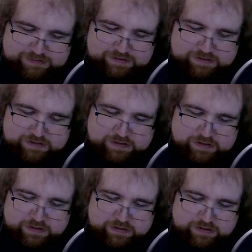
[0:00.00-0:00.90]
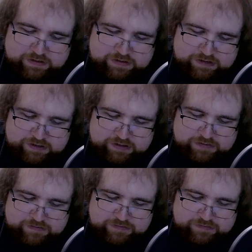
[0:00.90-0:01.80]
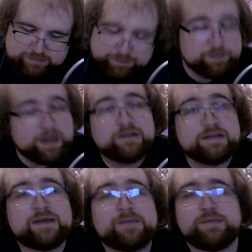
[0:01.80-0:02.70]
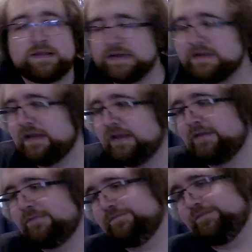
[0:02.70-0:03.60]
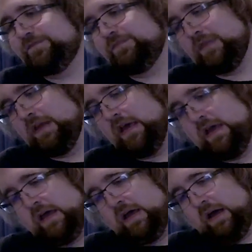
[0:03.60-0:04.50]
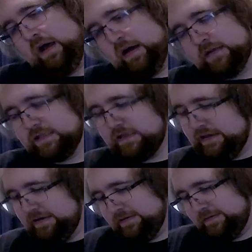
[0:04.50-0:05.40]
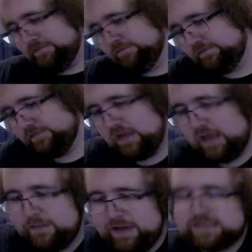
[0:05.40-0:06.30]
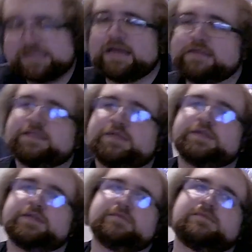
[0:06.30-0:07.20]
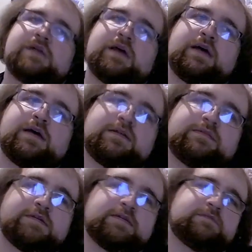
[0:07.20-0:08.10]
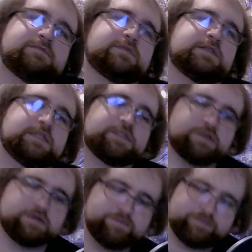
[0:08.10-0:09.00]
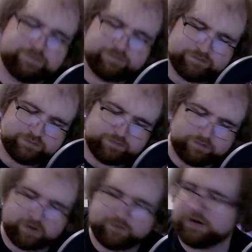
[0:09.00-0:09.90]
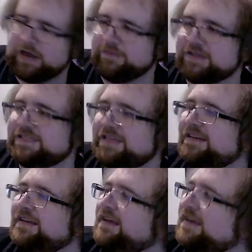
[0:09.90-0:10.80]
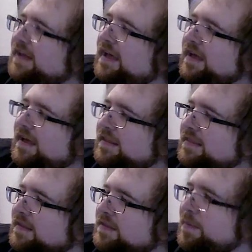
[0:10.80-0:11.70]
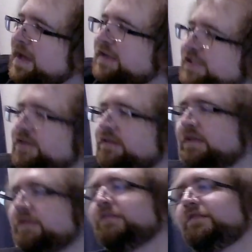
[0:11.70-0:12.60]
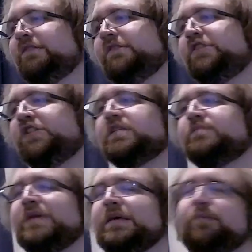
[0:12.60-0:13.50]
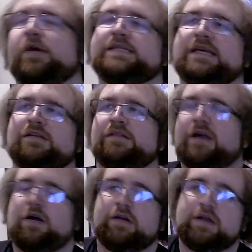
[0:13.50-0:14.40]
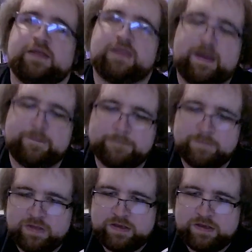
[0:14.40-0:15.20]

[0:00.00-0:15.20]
They did it. Barely, but they did it. Honestly, it makes sense. The sister, whatever her name is, the manager, that she's being particularly hard on them.